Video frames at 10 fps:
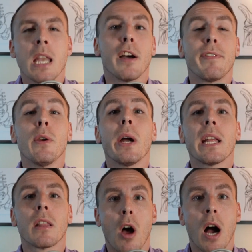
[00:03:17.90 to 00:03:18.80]
Now, if you want
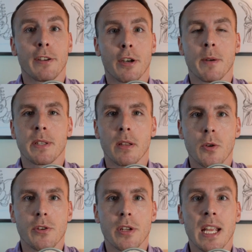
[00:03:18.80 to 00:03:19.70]
a long term
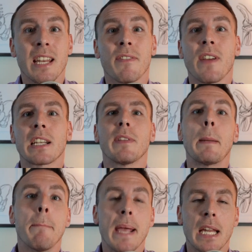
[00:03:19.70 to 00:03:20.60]
solution in effectively
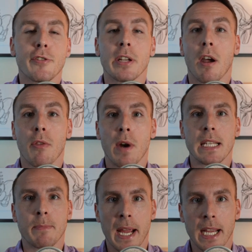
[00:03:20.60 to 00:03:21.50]
managing
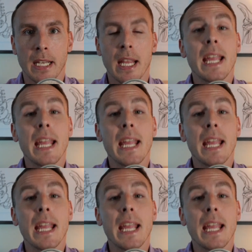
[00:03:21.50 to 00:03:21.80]
arthritis pain